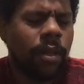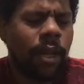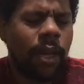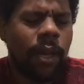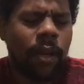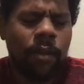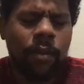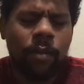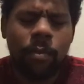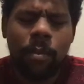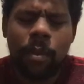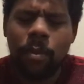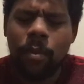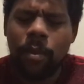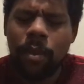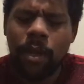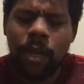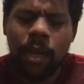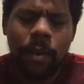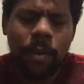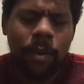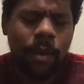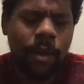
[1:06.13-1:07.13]
I don't remember
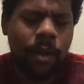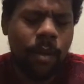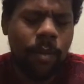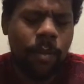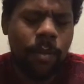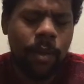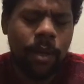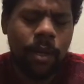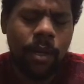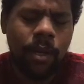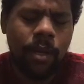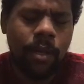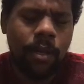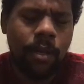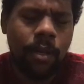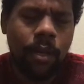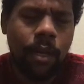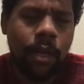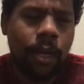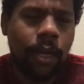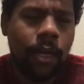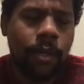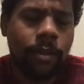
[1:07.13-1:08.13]
the name of the company.
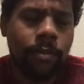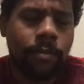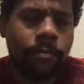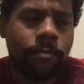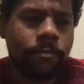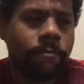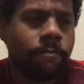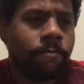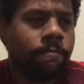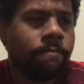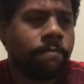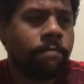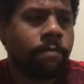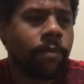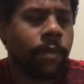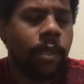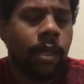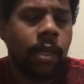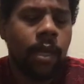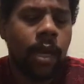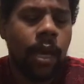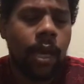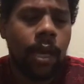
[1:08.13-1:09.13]

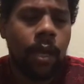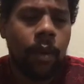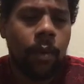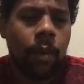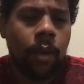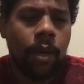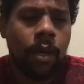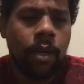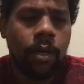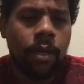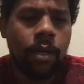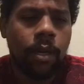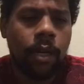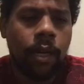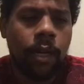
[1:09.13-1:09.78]
Anyway,